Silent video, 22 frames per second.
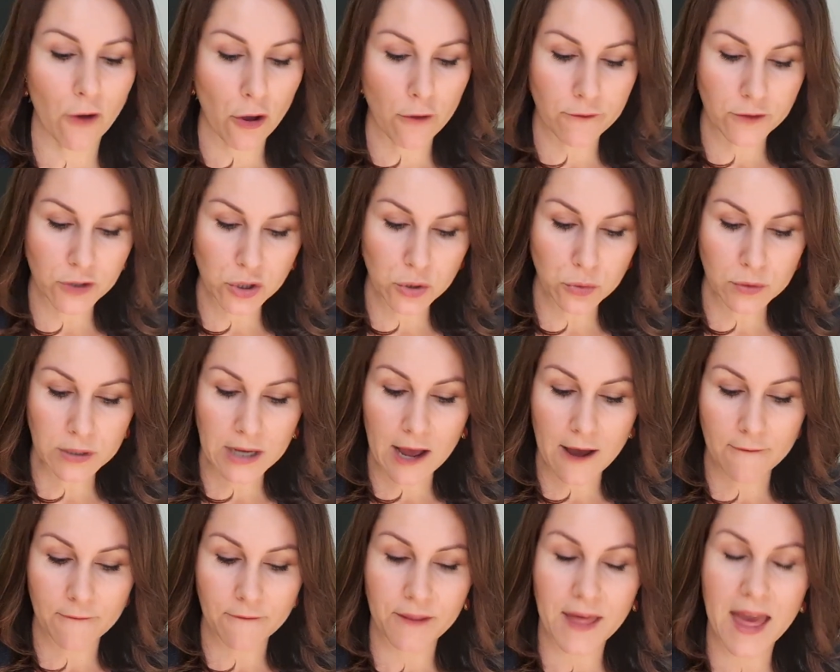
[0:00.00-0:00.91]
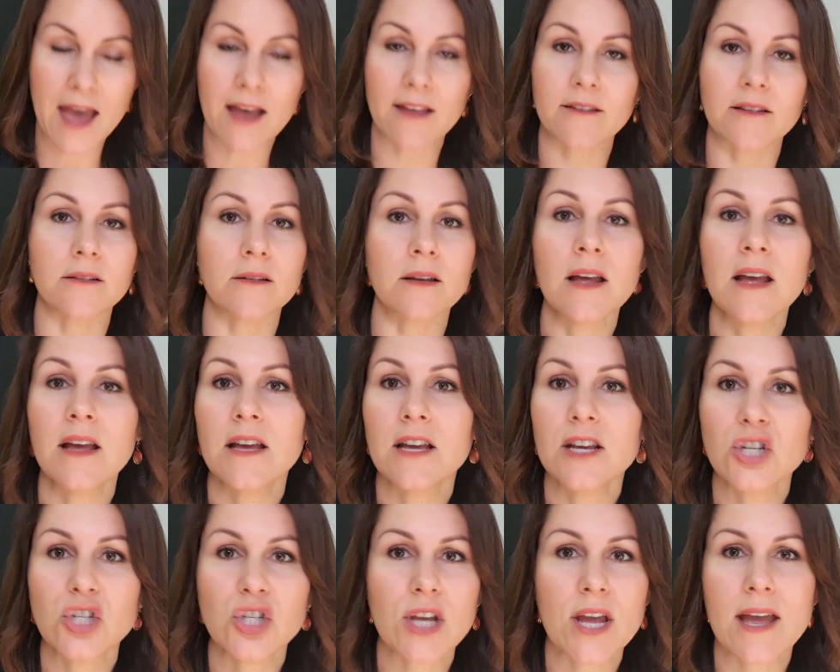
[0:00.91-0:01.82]
Over 2,500
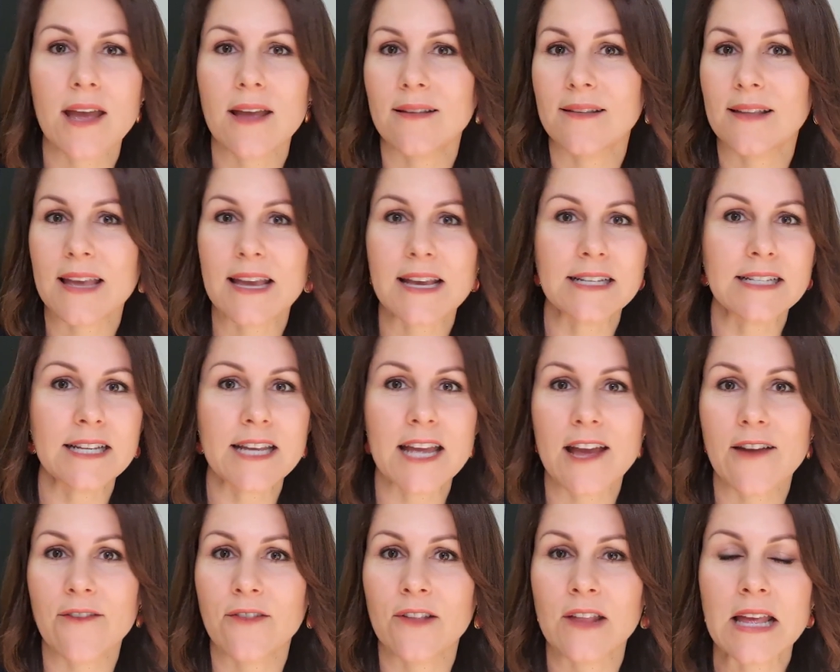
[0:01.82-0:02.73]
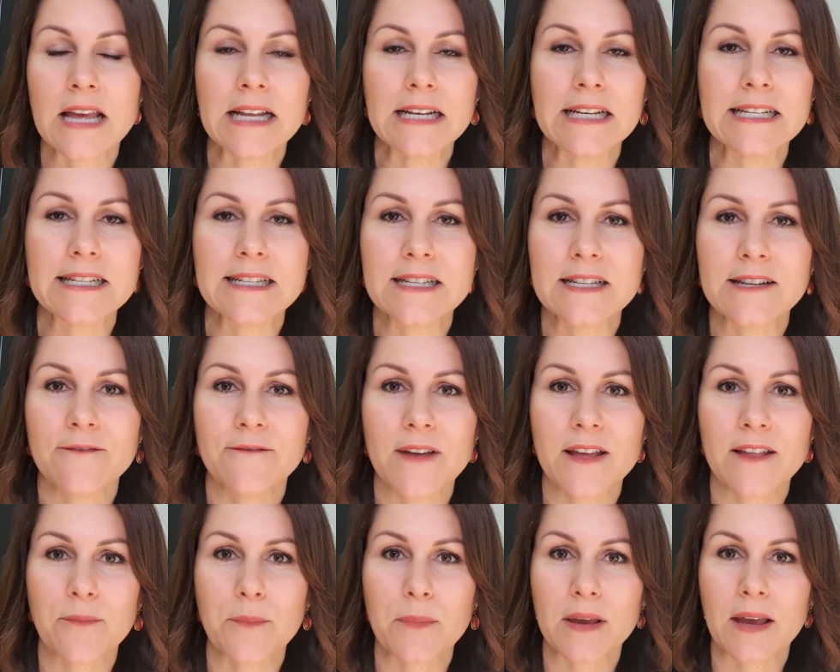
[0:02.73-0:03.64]
shares, ETFs, listed
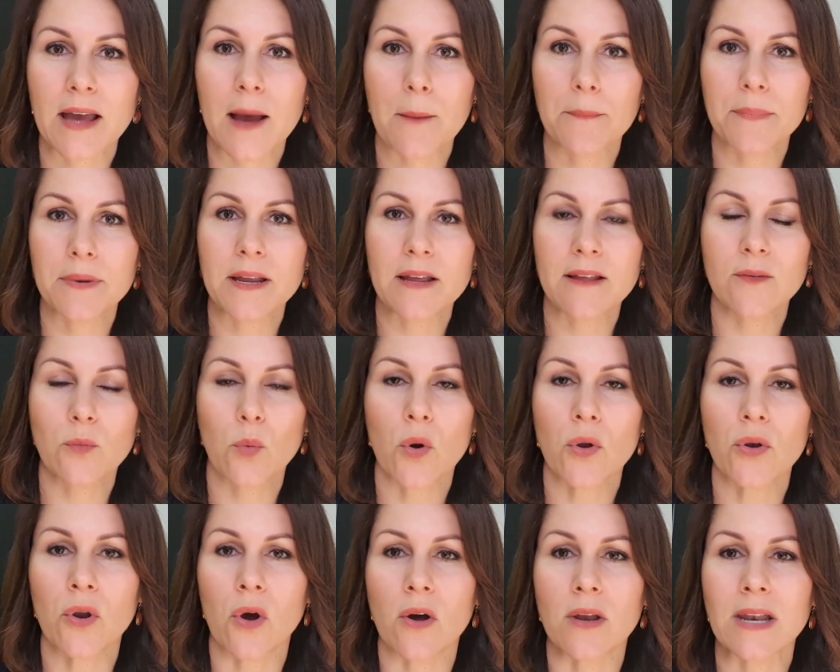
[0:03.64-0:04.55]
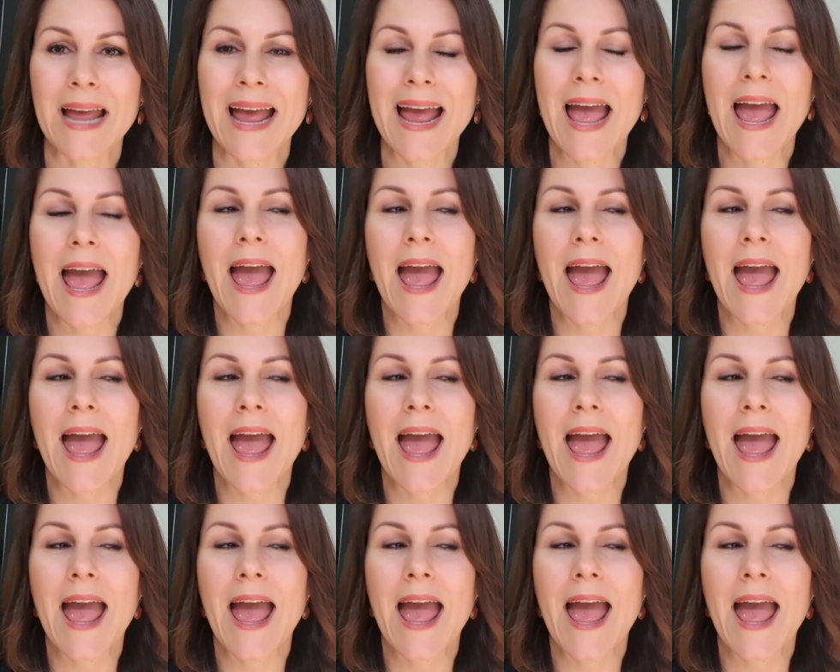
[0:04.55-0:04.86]
investment companies, whatnot.